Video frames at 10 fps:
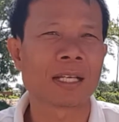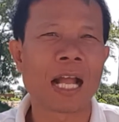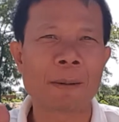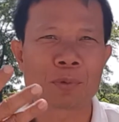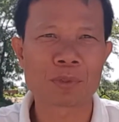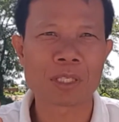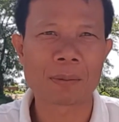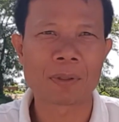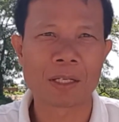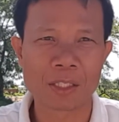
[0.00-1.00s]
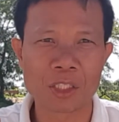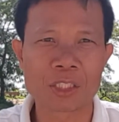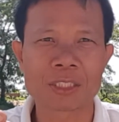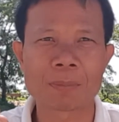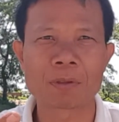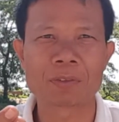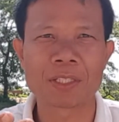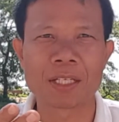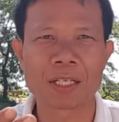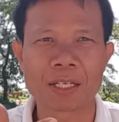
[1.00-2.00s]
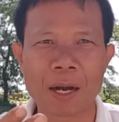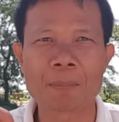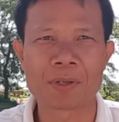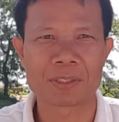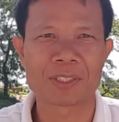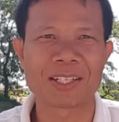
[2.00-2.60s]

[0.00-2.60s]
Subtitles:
have you some learn some of the grammars.